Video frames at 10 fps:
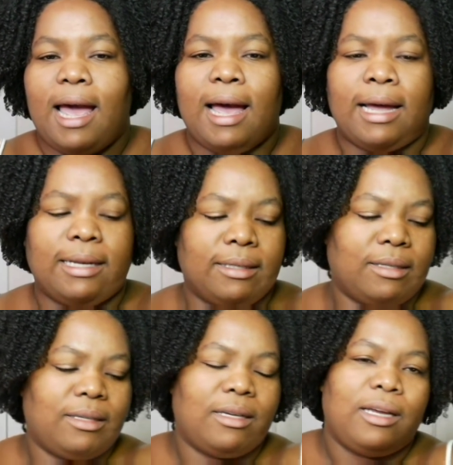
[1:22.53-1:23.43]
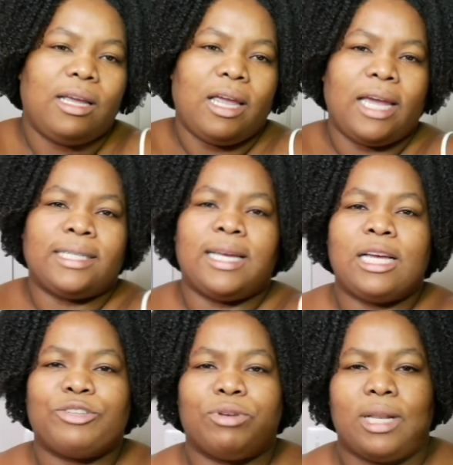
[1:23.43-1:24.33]
And it
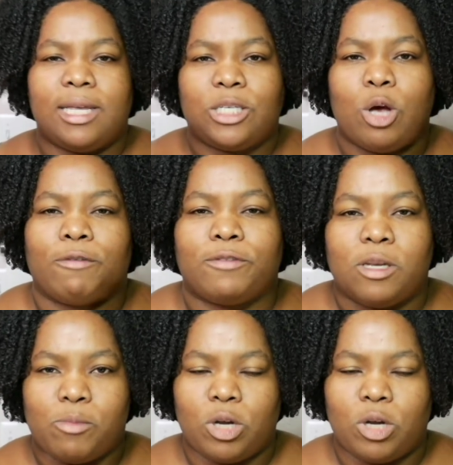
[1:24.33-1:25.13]
does really soften and